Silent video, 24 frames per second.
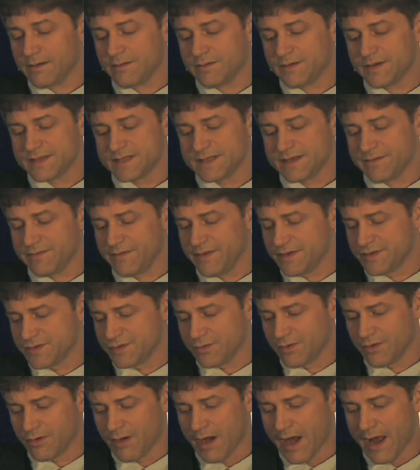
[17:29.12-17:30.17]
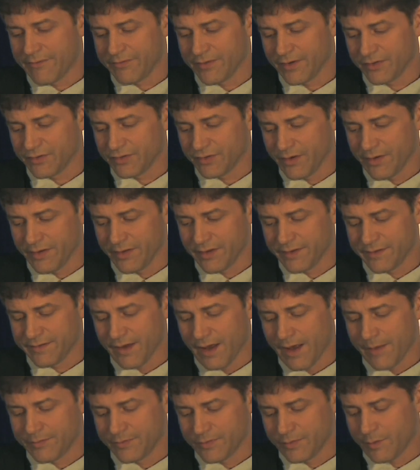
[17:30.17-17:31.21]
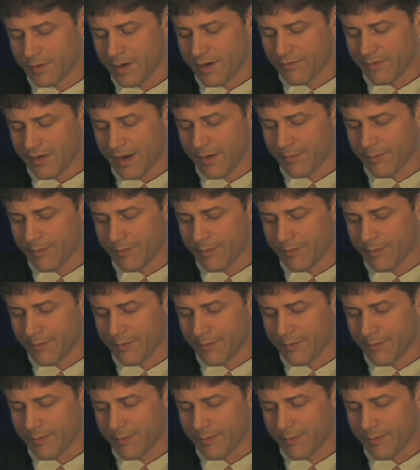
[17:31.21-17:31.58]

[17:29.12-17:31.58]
Just a visual graphic showing the top 12